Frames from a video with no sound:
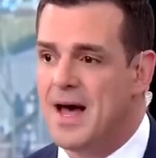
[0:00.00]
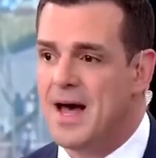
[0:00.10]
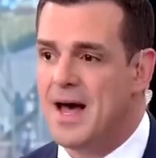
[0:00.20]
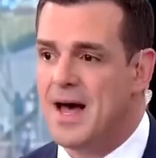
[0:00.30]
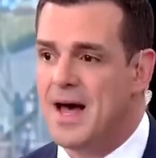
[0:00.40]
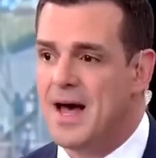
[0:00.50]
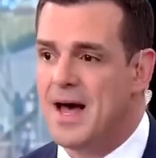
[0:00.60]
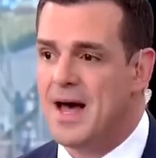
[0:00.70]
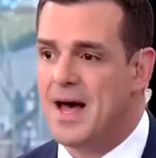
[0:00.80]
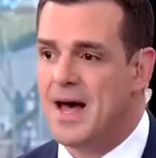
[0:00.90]

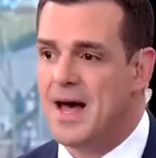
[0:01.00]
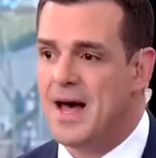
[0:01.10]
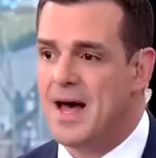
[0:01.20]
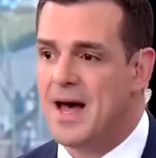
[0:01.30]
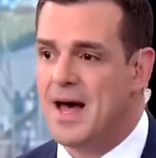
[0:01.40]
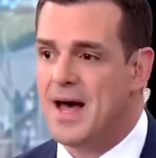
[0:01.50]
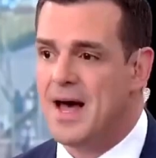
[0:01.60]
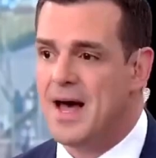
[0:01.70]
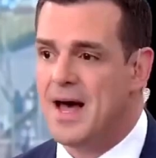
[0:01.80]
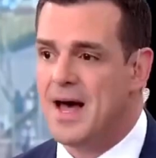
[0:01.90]

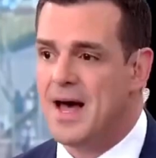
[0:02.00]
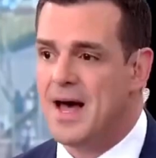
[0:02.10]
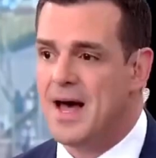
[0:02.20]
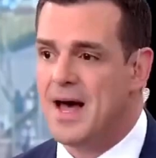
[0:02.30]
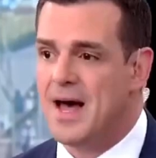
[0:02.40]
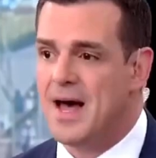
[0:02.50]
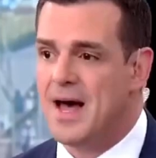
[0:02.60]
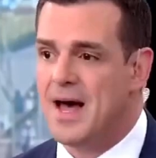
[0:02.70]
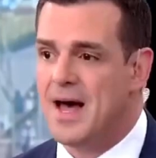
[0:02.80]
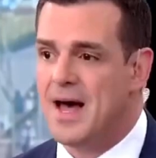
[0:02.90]

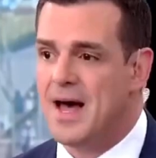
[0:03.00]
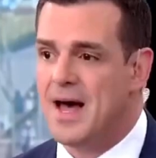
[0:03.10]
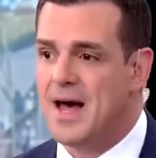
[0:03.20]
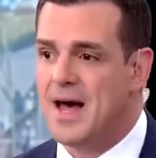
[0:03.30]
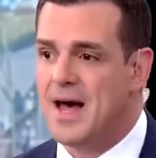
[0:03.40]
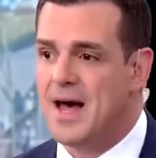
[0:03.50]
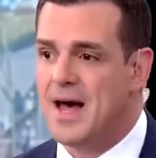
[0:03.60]
This person isn't speaking.